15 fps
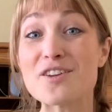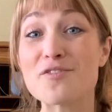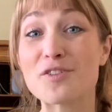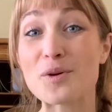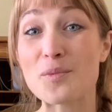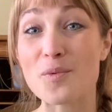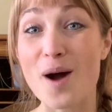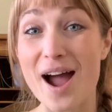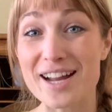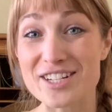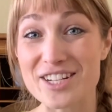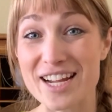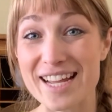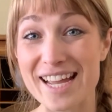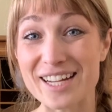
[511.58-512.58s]
you for
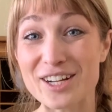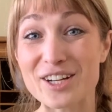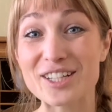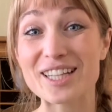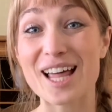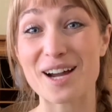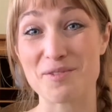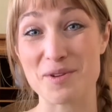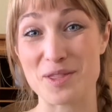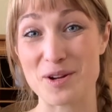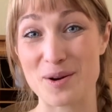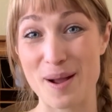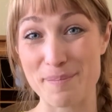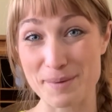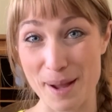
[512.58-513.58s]
watching and good luck with
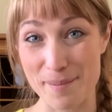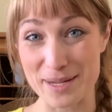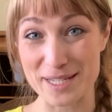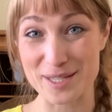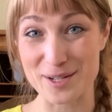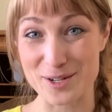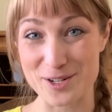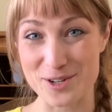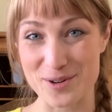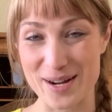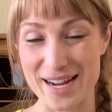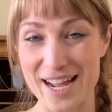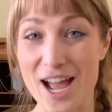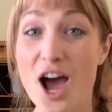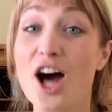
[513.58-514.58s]
your upcoming
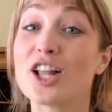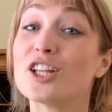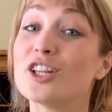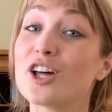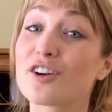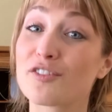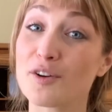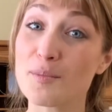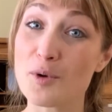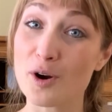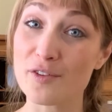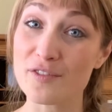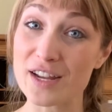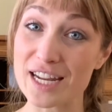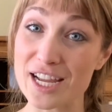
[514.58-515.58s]
surgery. Look for
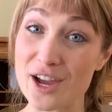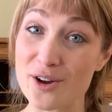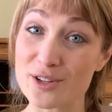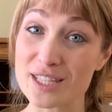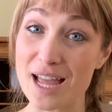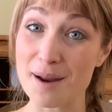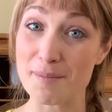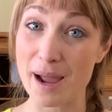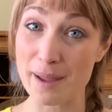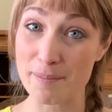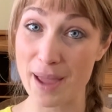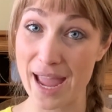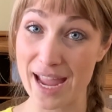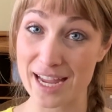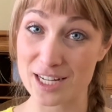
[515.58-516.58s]
more videos on my
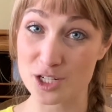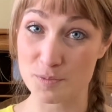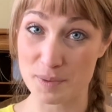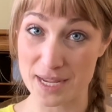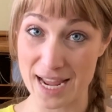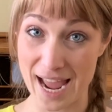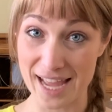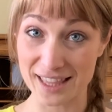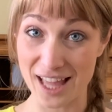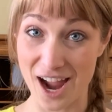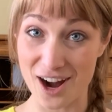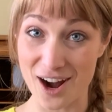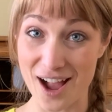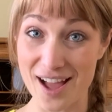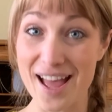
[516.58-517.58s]
page, PA
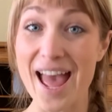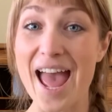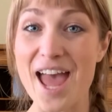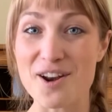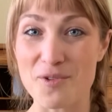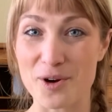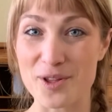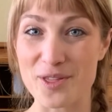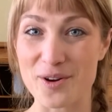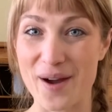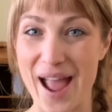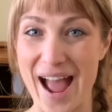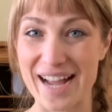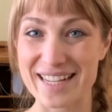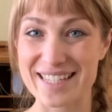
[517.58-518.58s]
Lara and Ortho
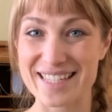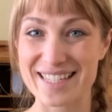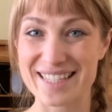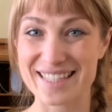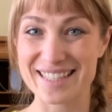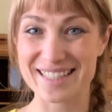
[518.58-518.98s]
Hacks.